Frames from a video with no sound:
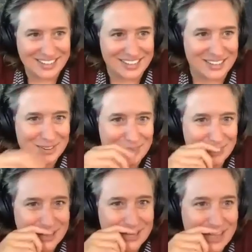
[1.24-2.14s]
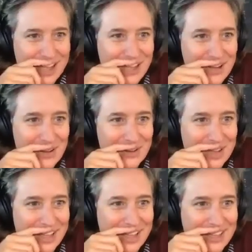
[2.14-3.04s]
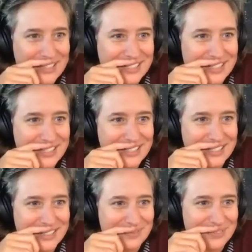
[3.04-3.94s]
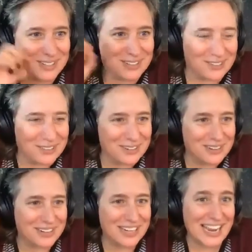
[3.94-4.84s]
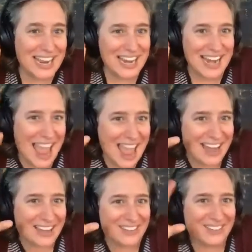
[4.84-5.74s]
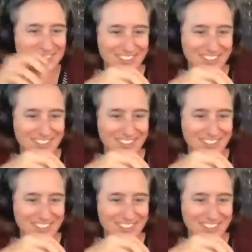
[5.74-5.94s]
Here we go, and it's recording now.